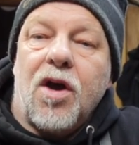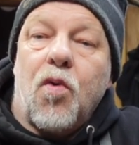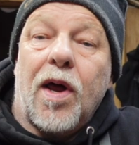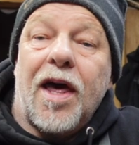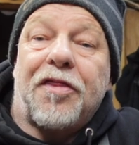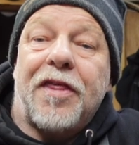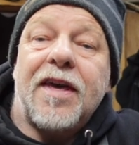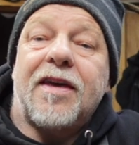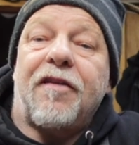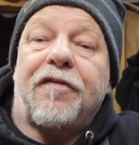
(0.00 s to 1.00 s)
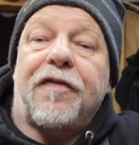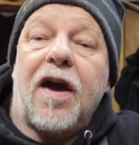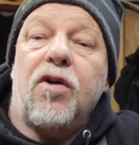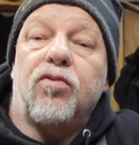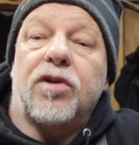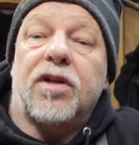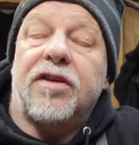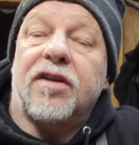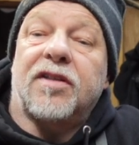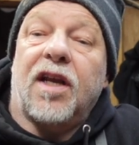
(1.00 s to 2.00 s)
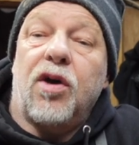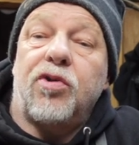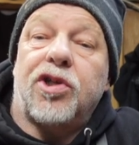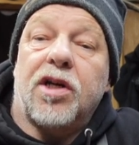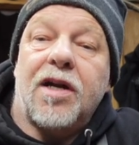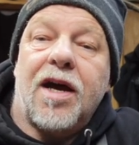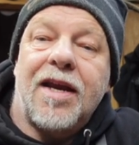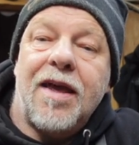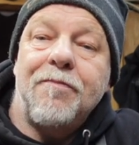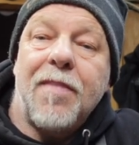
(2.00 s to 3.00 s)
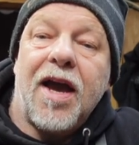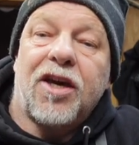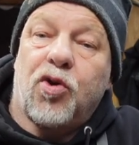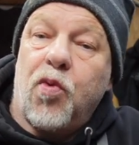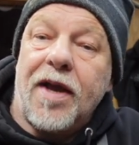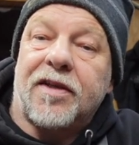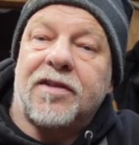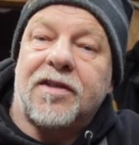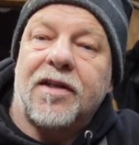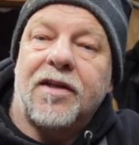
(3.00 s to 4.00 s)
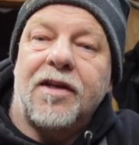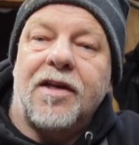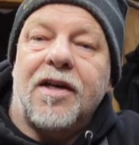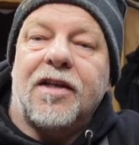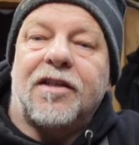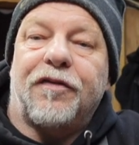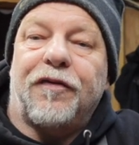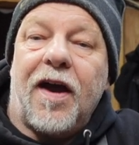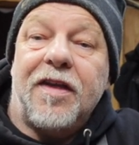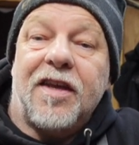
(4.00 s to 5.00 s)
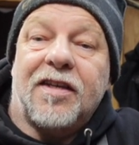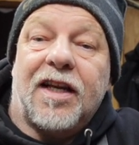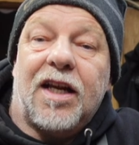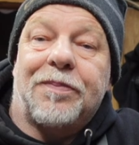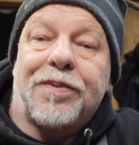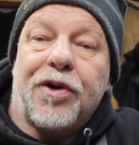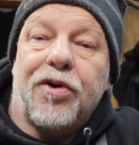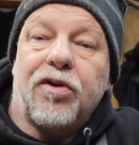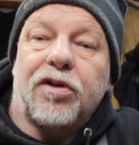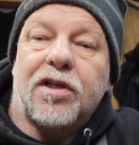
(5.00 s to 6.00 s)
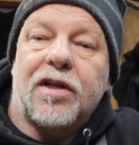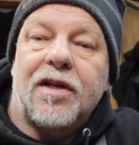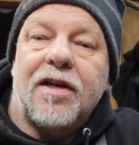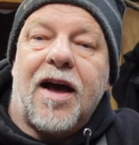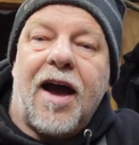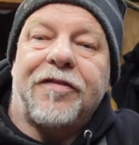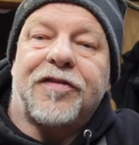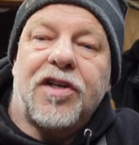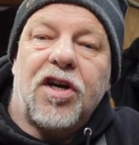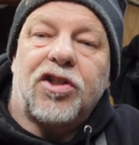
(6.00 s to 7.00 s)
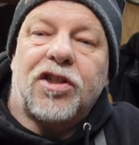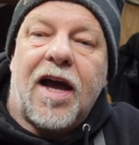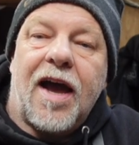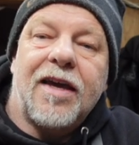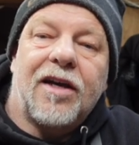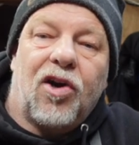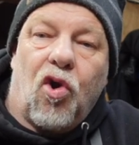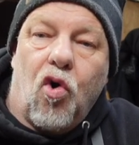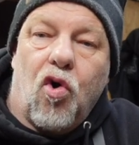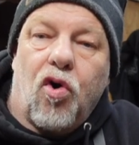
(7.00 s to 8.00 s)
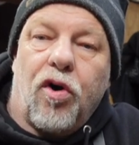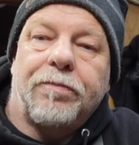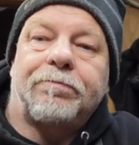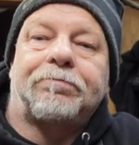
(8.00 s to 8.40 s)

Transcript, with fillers: Well, I think I've found the solution, and in my quest to find this little product, I've searched high and low.